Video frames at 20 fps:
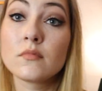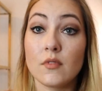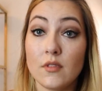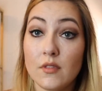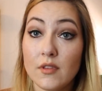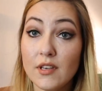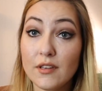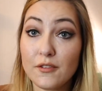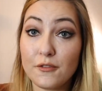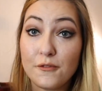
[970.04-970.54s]

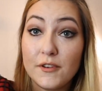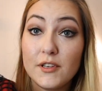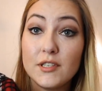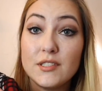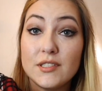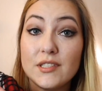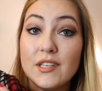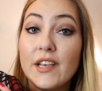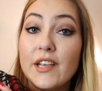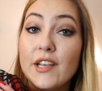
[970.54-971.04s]
this
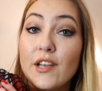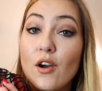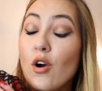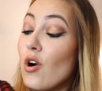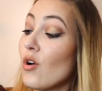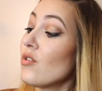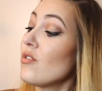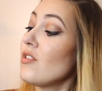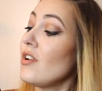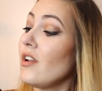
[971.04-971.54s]
fits a
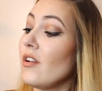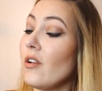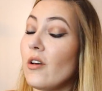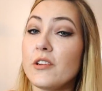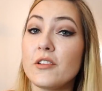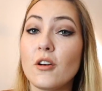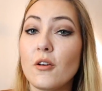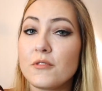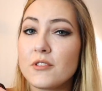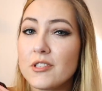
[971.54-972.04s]
whole
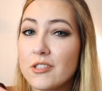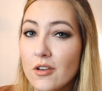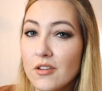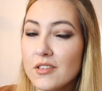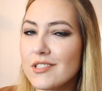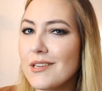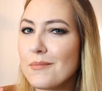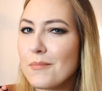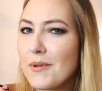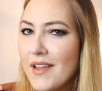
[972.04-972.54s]
lot of socks
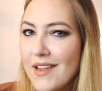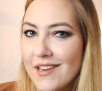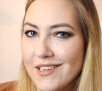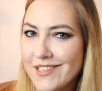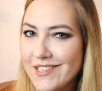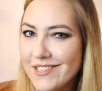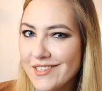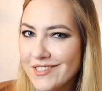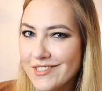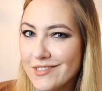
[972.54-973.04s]
and
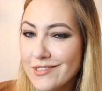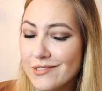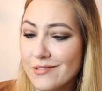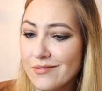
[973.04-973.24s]
panties,